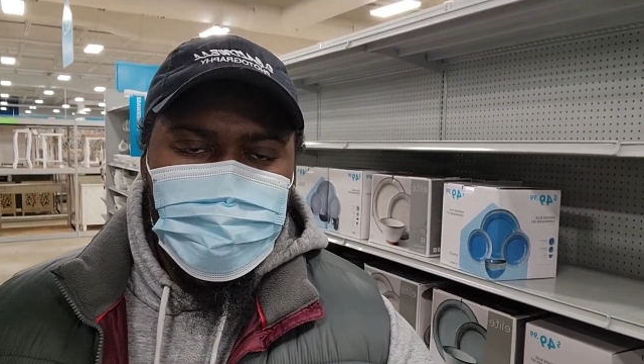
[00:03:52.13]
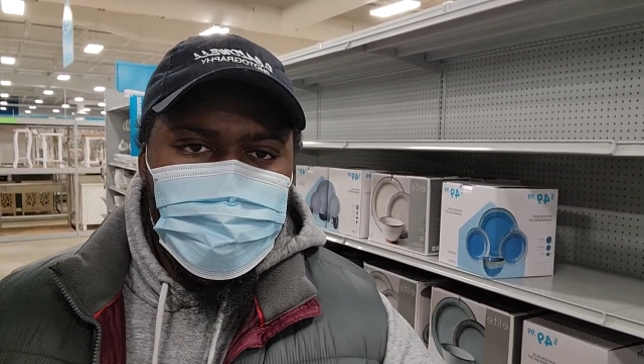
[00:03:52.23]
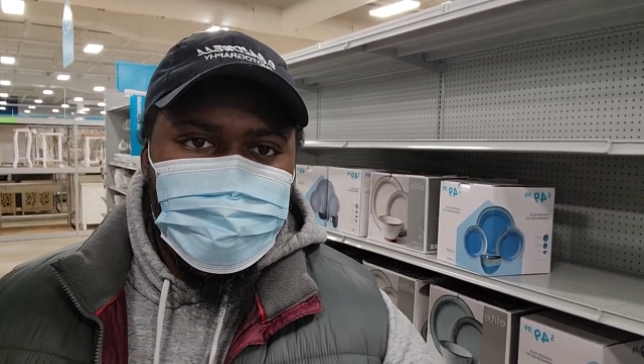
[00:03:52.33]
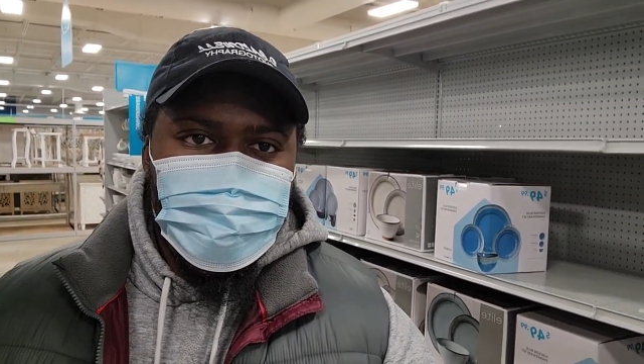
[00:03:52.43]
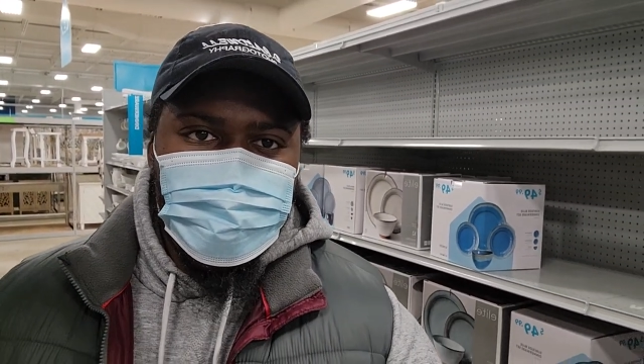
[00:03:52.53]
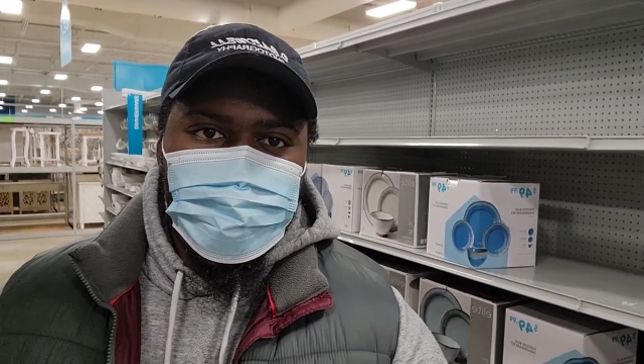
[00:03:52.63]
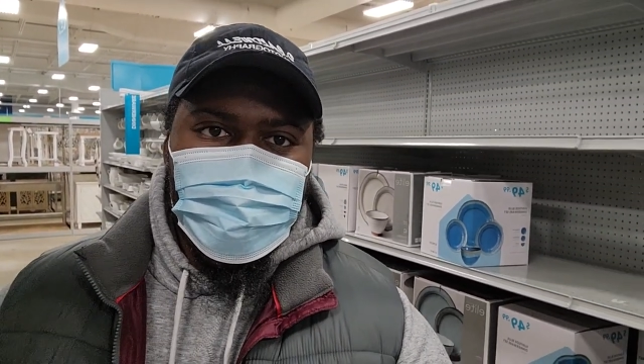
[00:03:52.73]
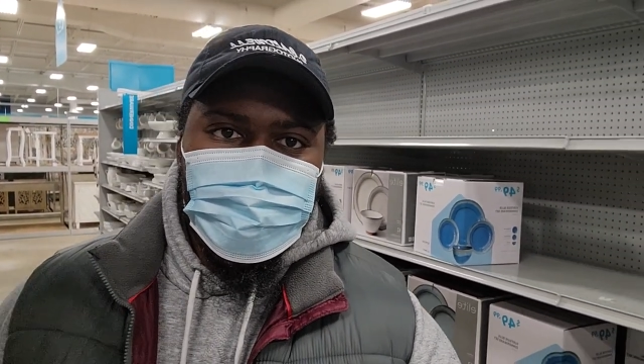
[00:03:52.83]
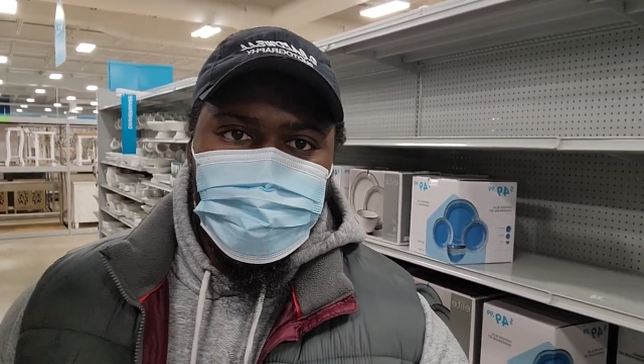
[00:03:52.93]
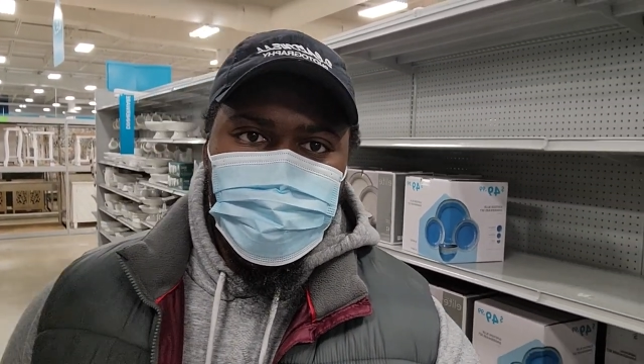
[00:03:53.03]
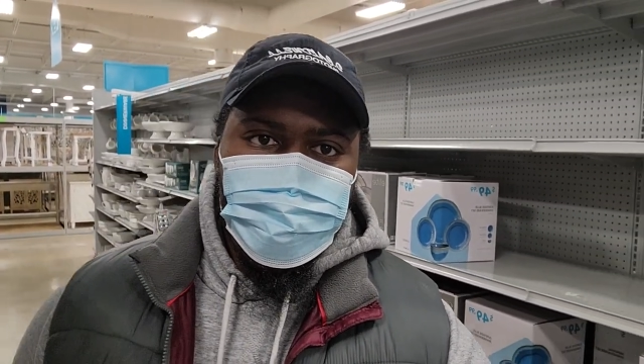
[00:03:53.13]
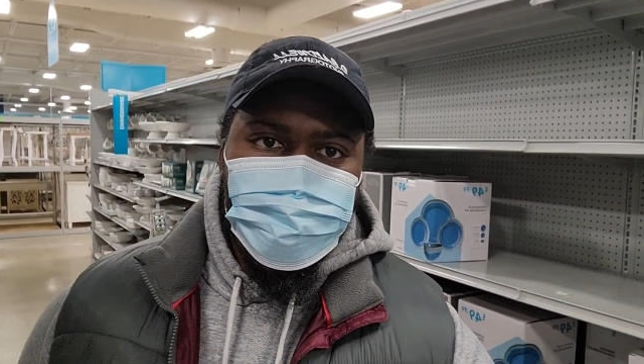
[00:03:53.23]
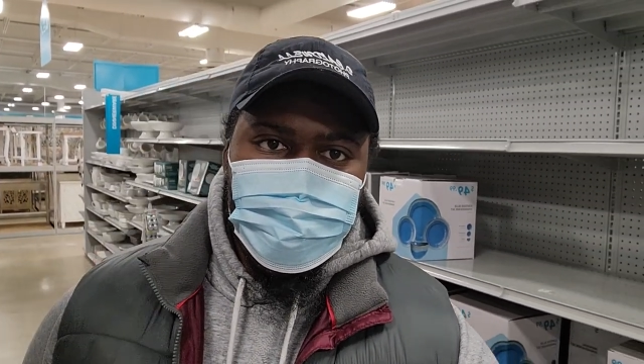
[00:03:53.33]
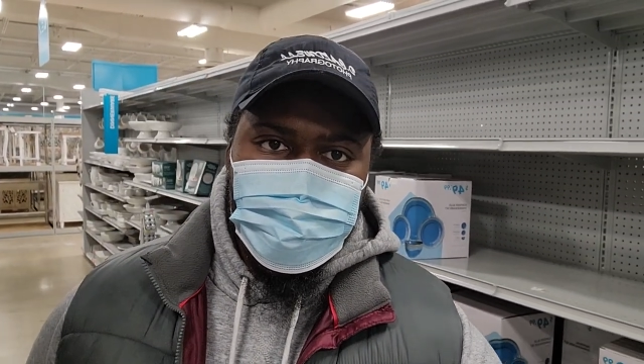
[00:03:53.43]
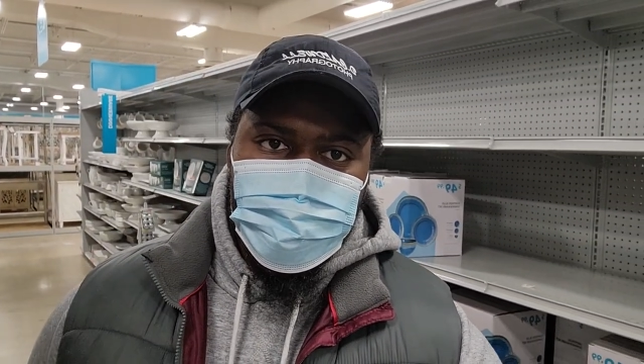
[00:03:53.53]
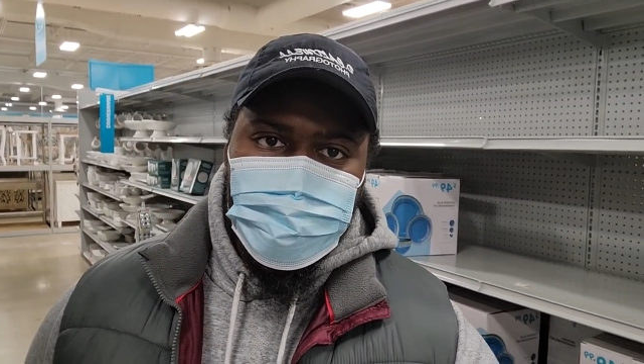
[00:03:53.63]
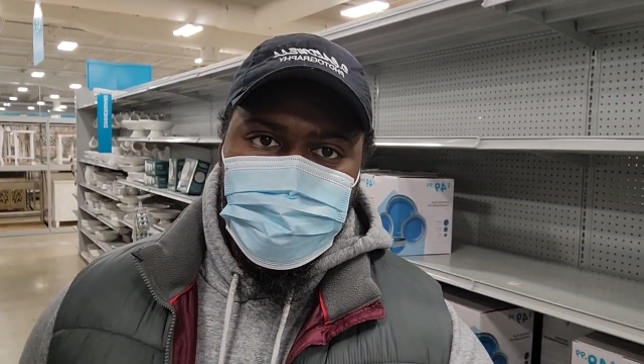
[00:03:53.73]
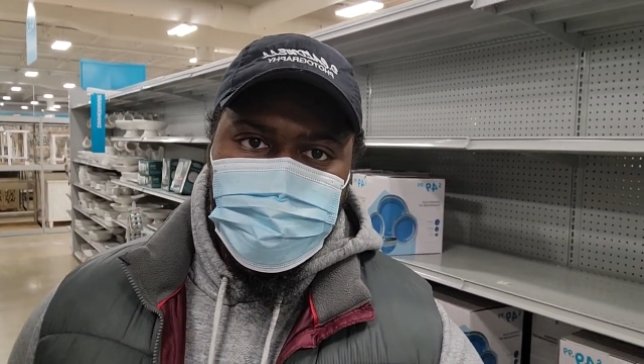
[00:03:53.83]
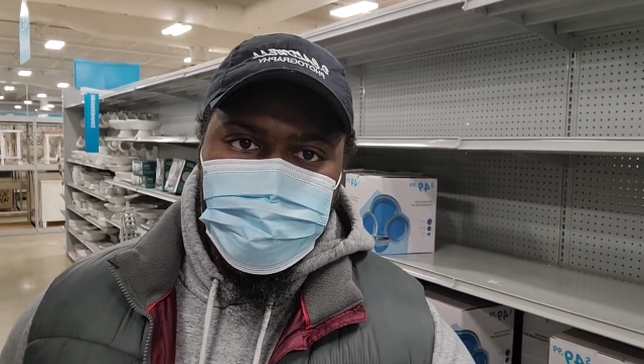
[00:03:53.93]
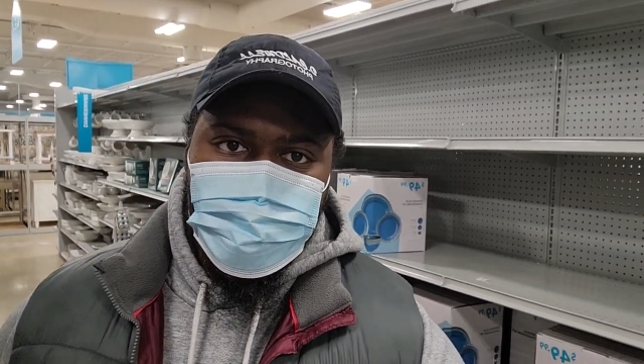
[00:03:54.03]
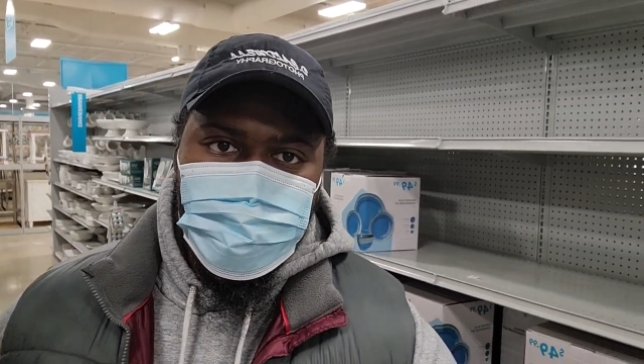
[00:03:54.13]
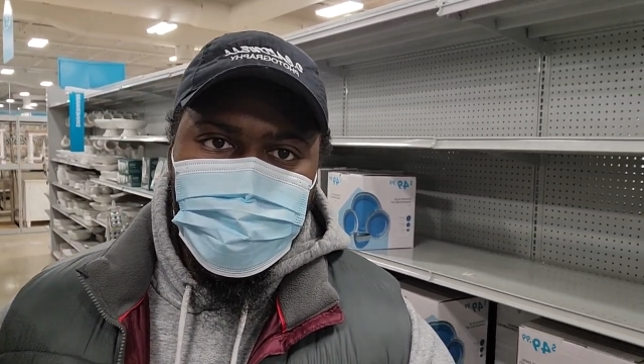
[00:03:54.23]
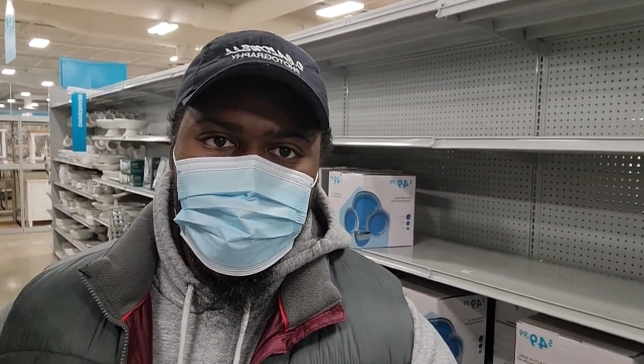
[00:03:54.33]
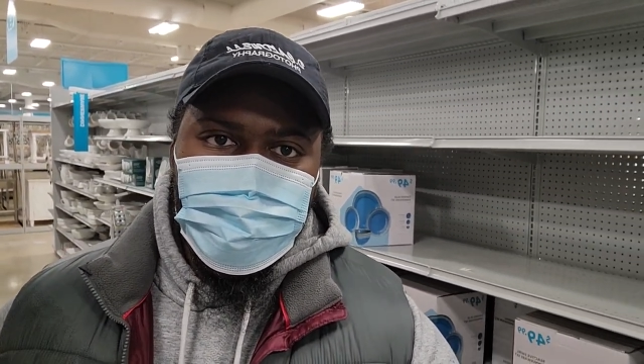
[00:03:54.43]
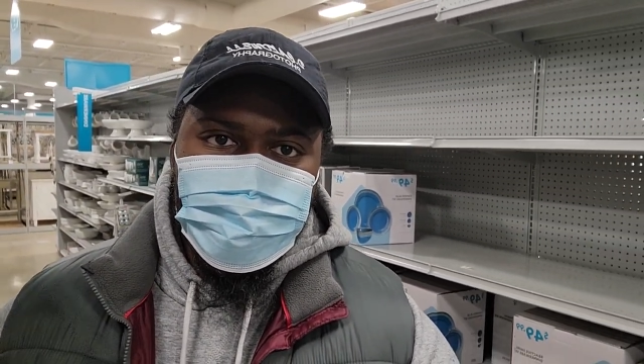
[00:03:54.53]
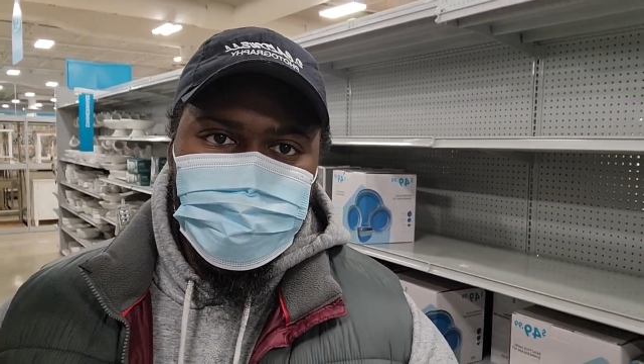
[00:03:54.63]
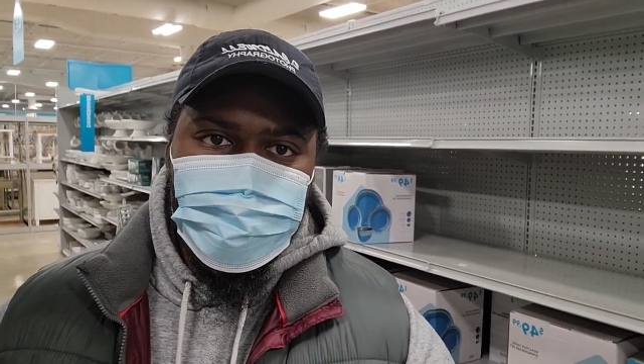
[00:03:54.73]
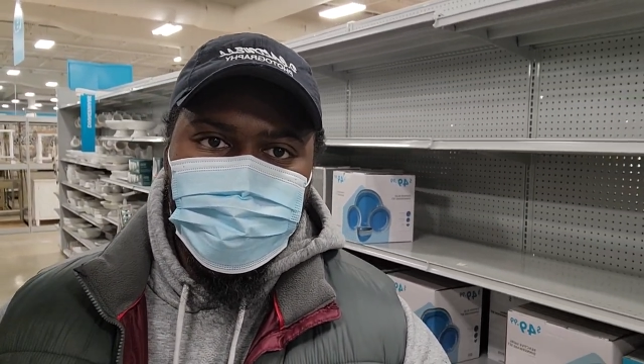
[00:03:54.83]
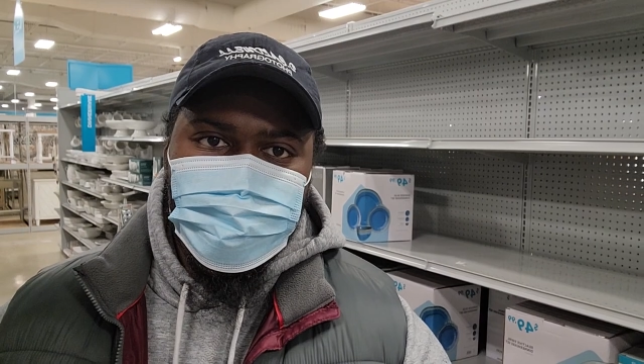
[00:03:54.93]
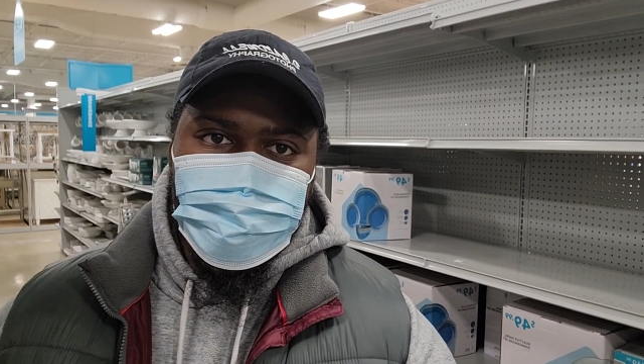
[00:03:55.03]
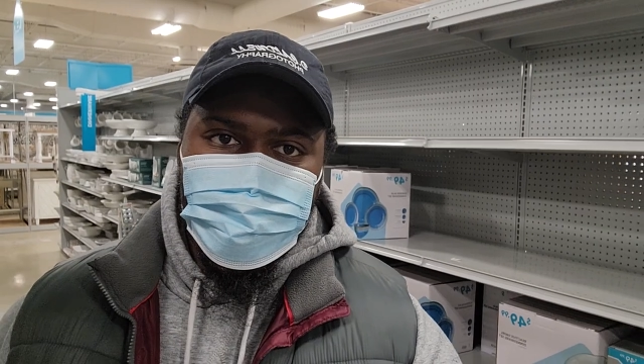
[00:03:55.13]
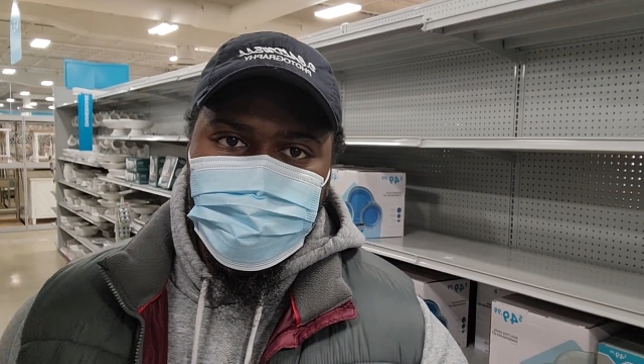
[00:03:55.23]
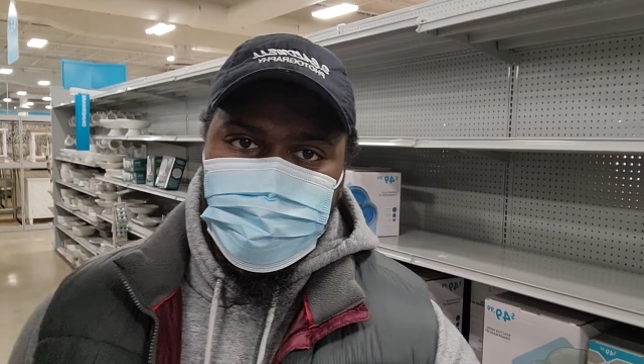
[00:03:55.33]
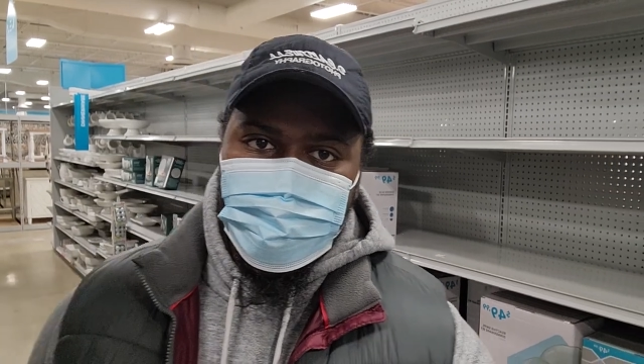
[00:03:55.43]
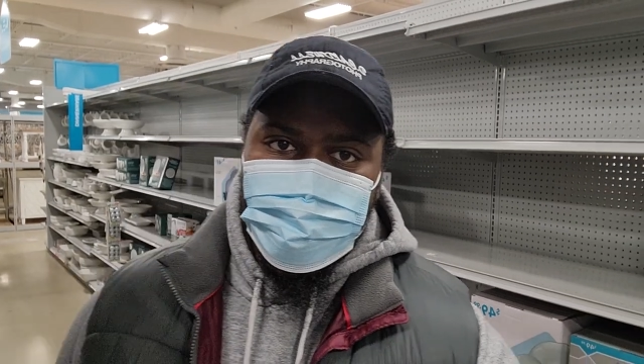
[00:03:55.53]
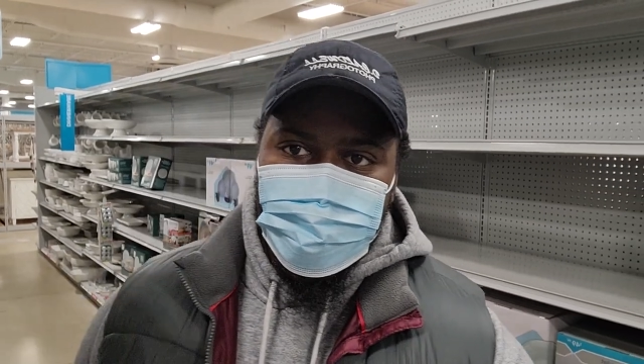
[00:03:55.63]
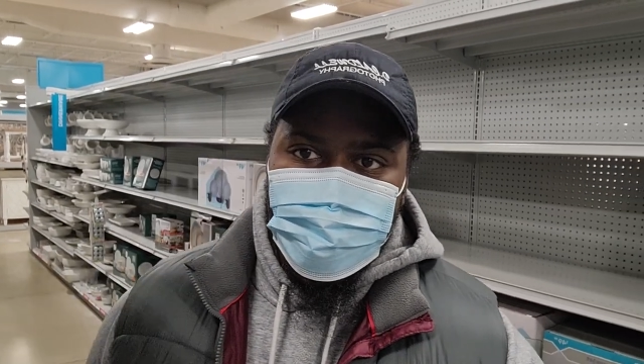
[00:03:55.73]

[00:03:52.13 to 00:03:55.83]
it takes me back to when we first started, just using our cell phones and